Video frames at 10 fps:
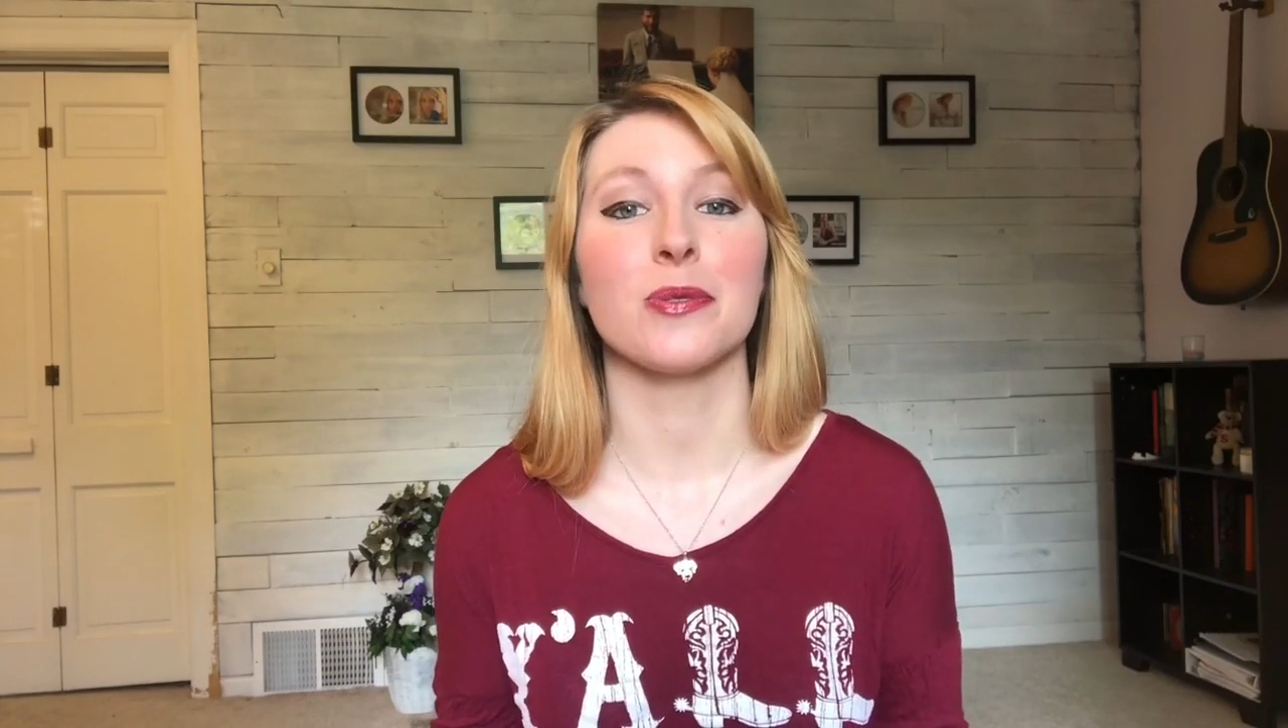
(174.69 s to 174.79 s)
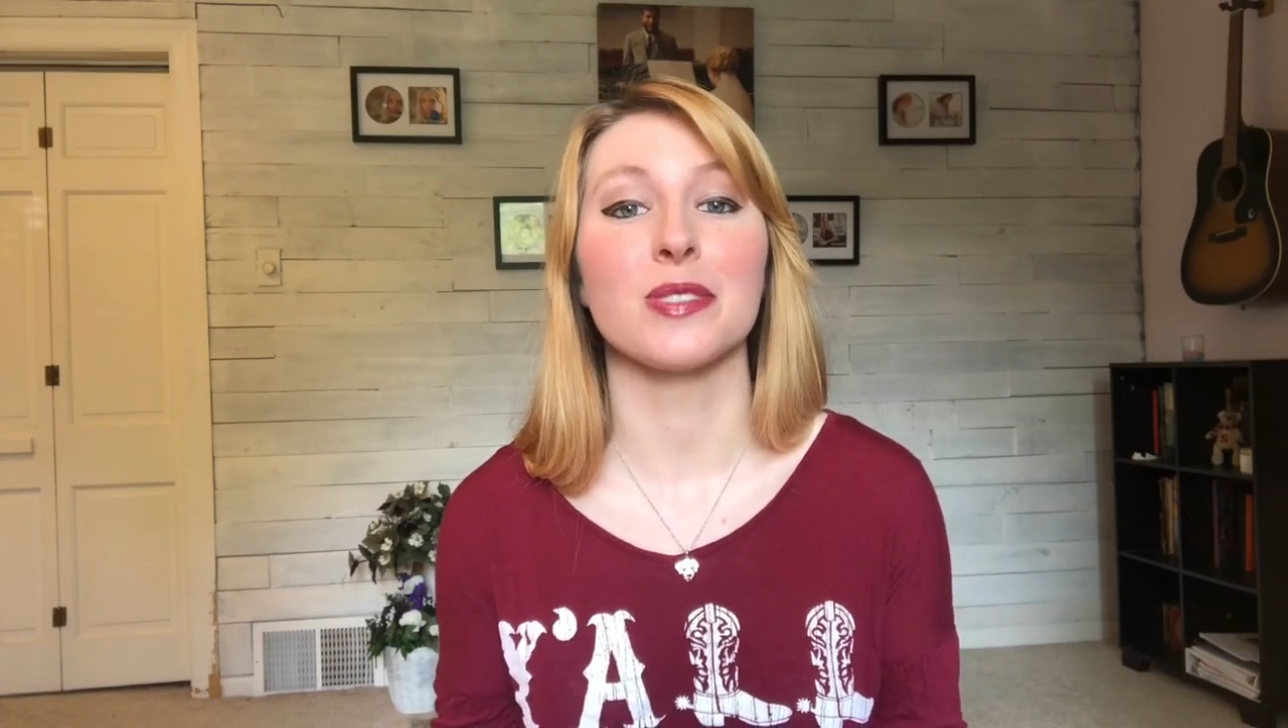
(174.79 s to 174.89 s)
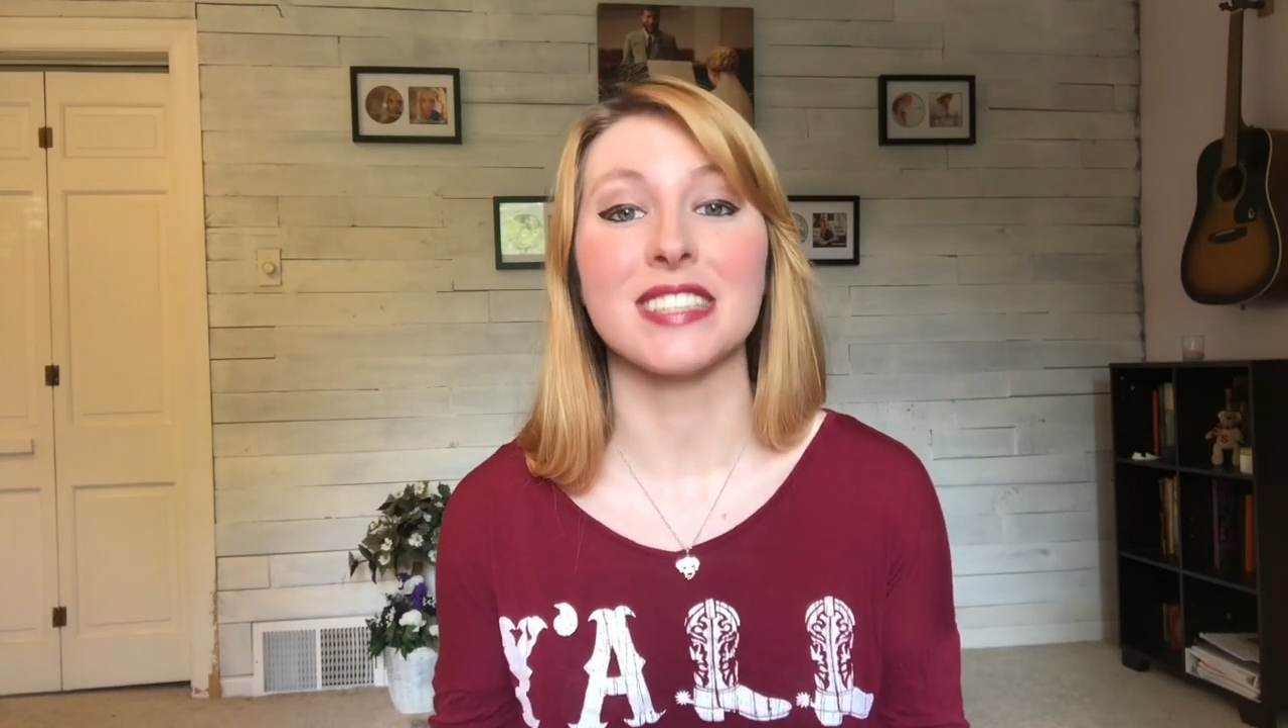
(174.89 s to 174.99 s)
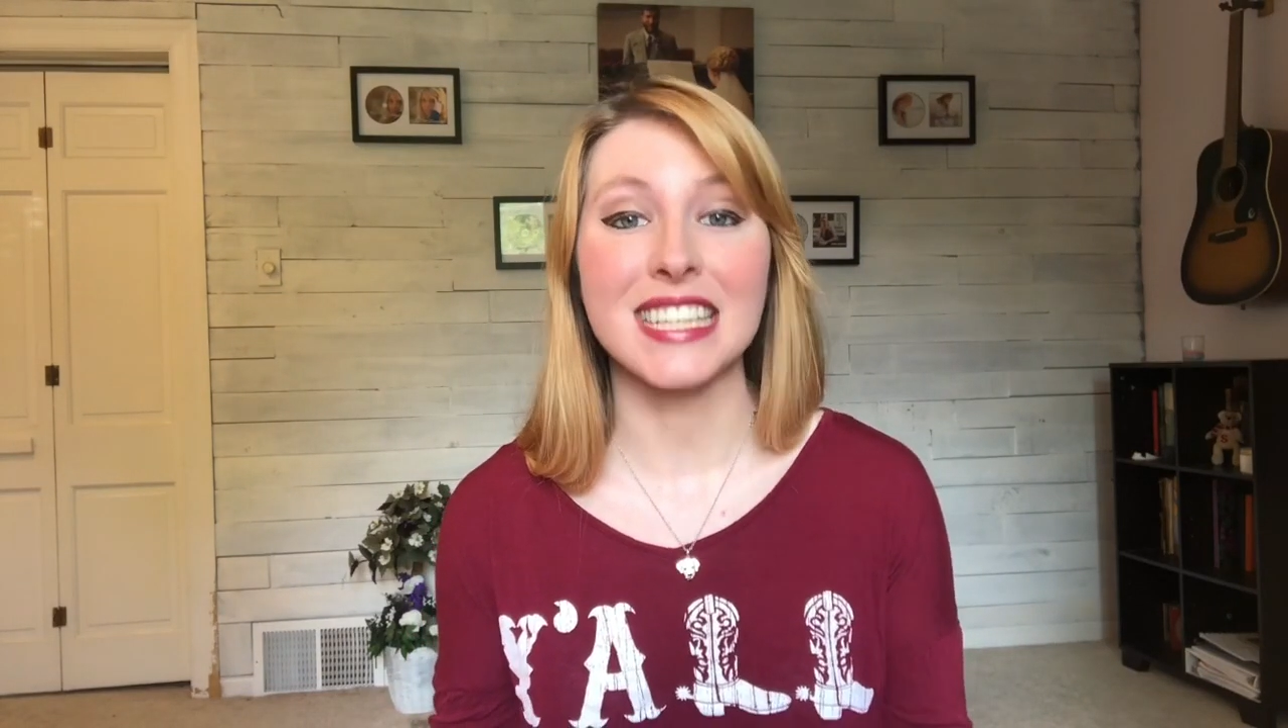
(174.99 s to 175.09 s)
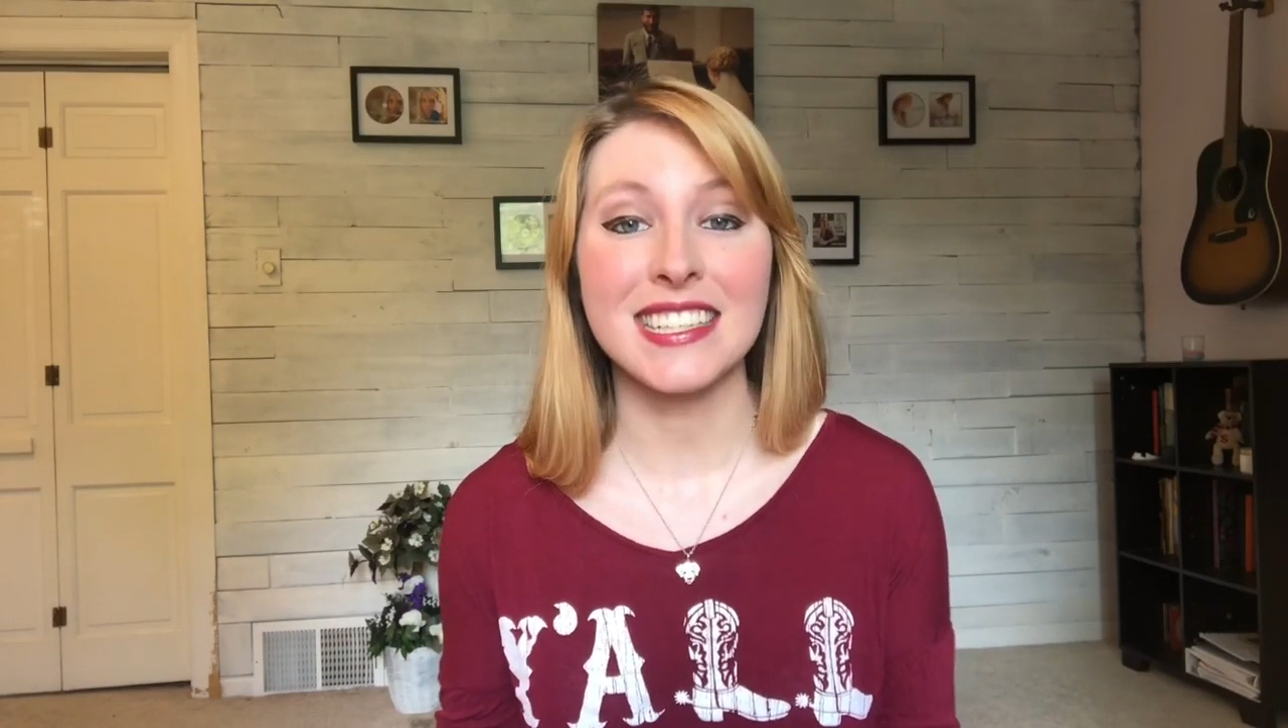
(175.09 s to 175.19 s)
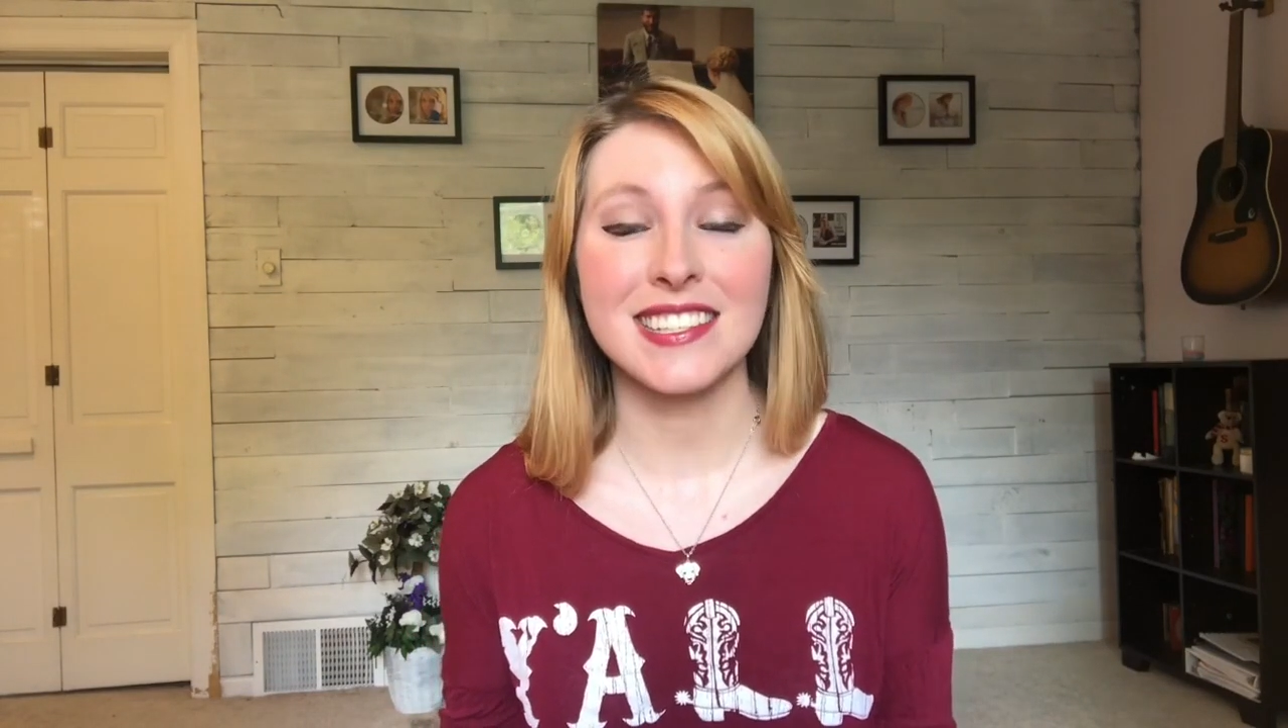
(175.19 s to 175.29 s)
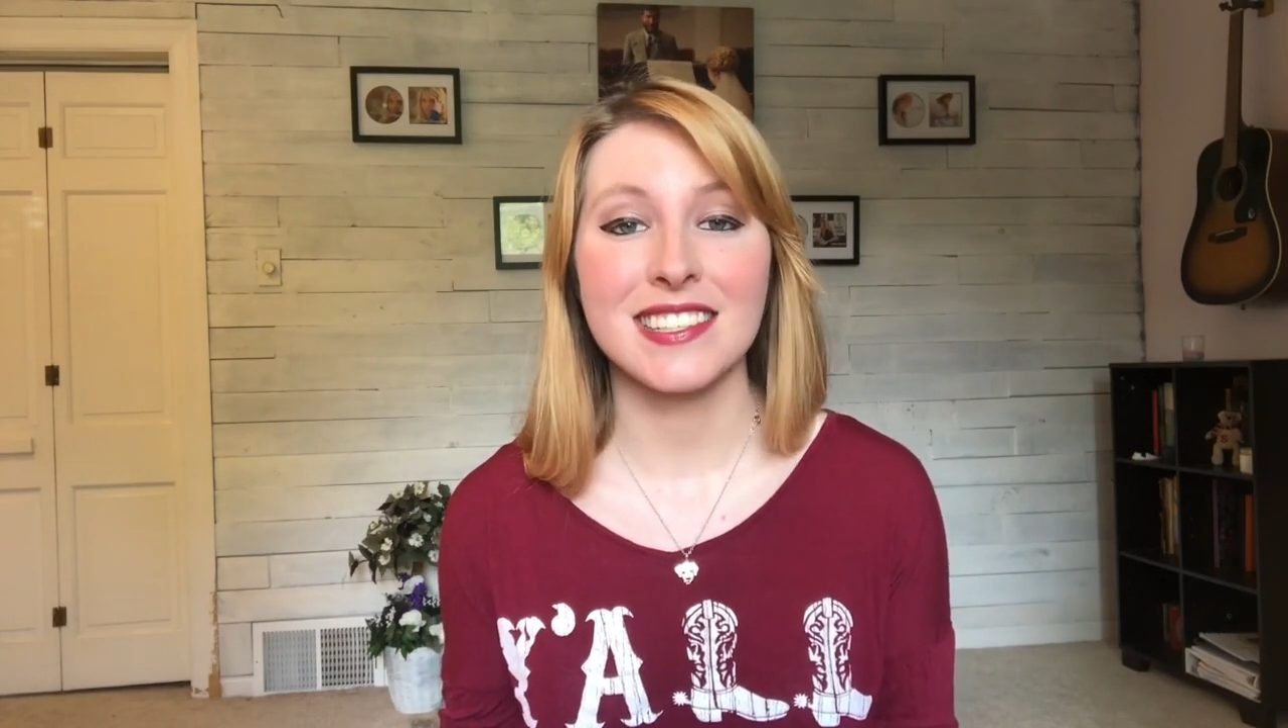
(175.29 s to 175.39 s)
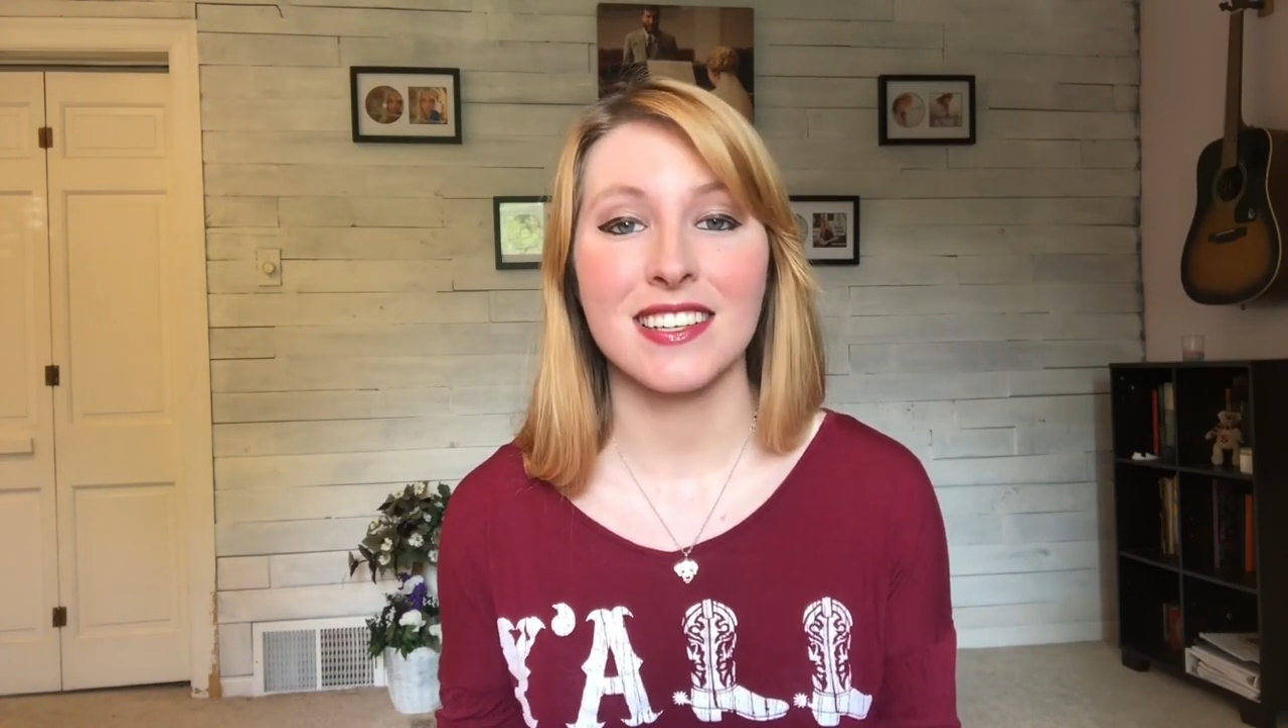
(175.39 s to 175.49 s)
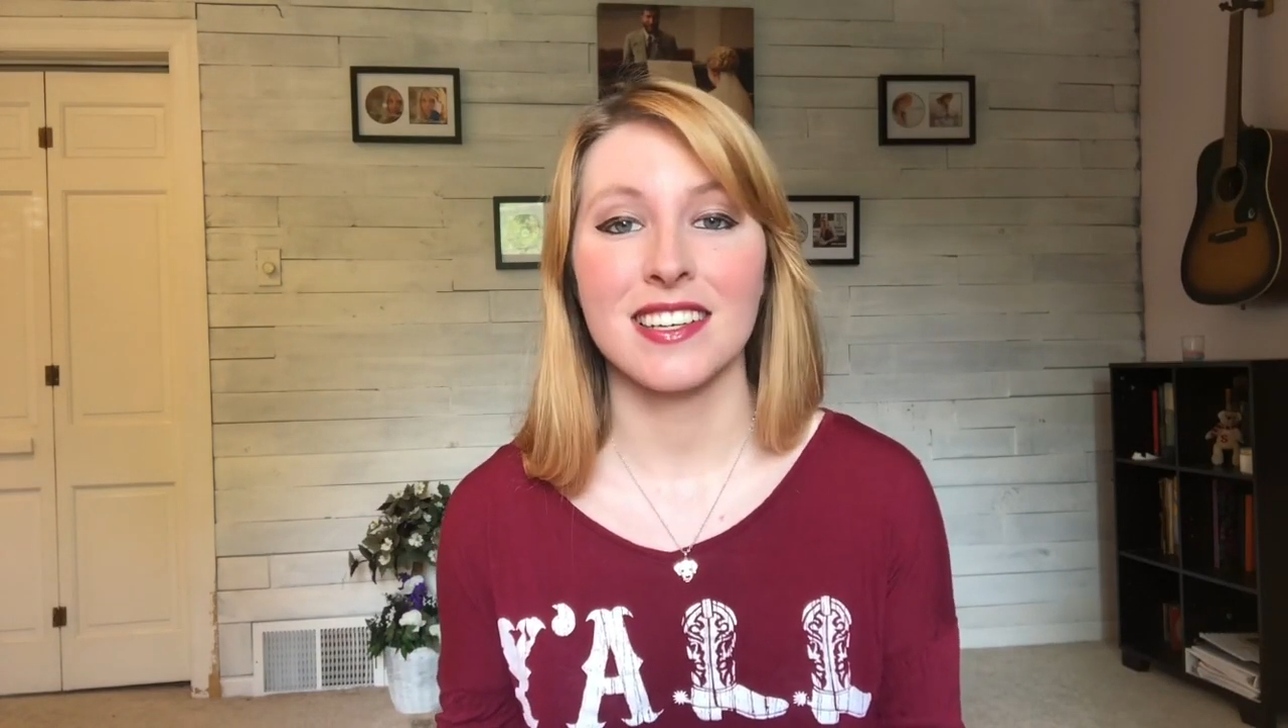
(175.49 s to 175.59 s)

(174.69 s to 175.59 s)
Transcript: release,